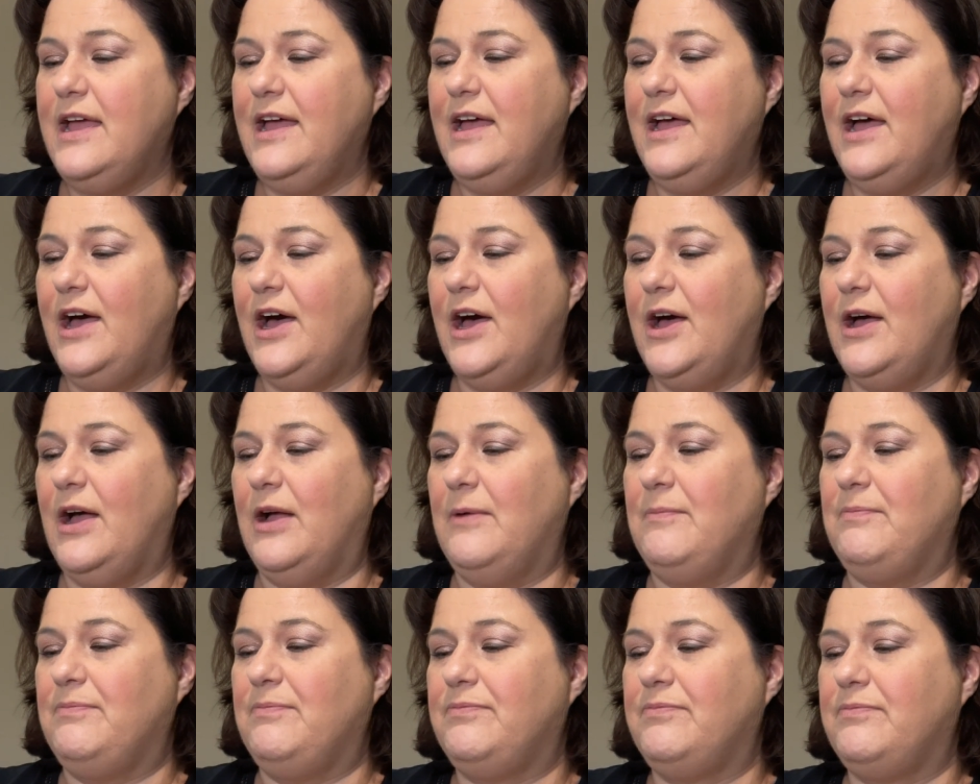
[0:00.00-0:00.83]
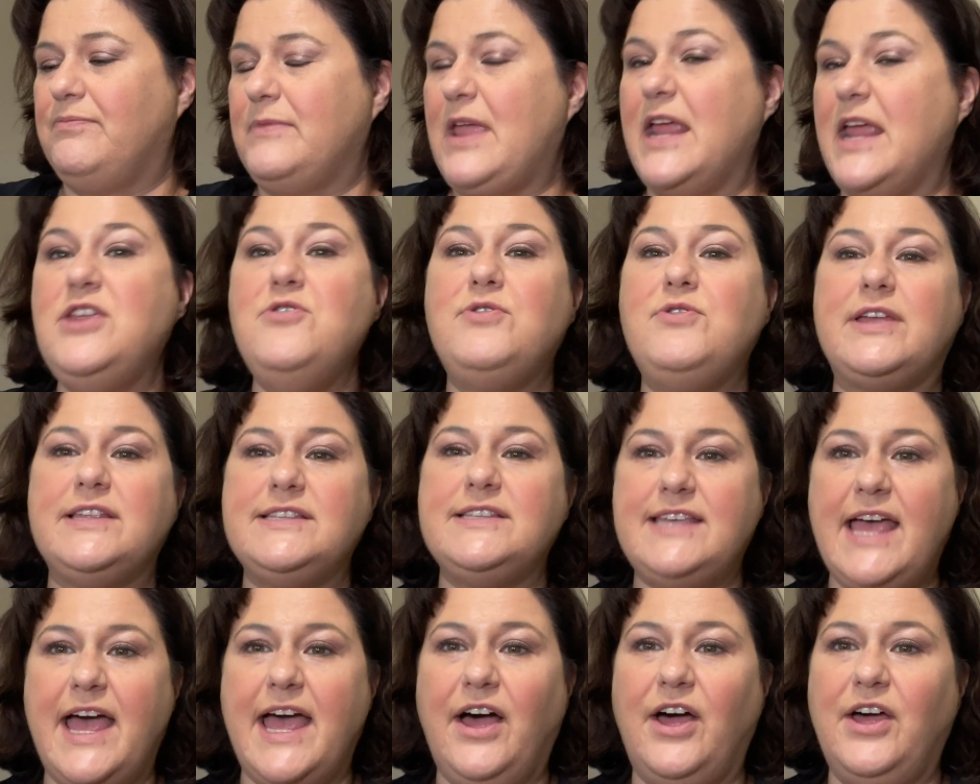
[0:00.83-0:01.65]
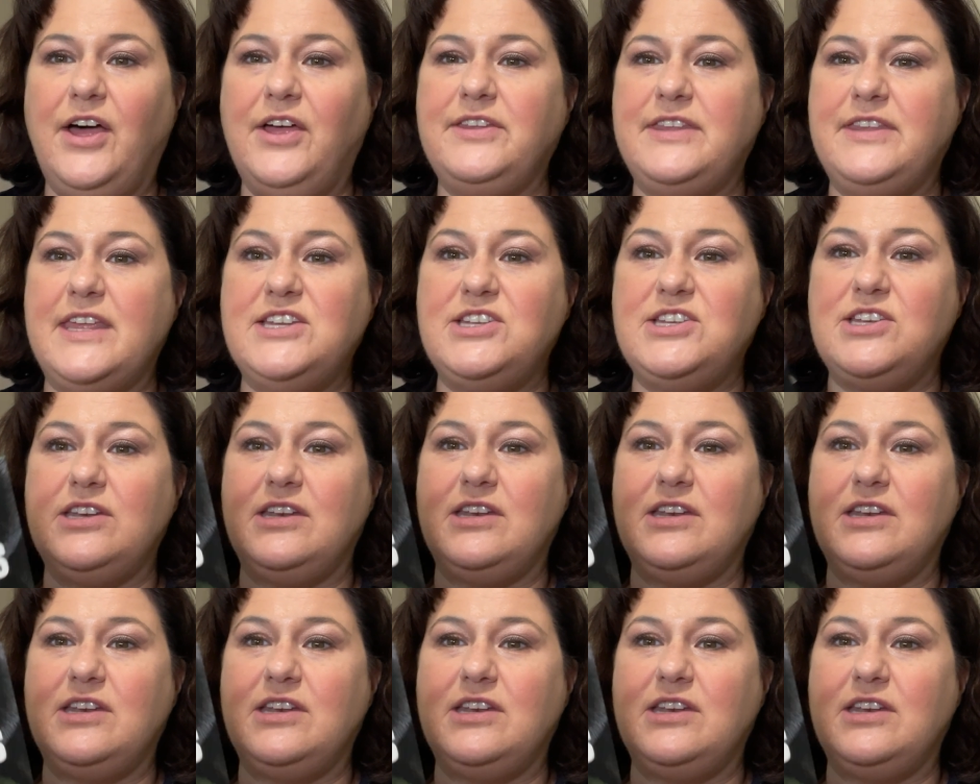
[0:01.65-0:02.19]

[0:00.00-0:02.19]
Um, and you can tell that,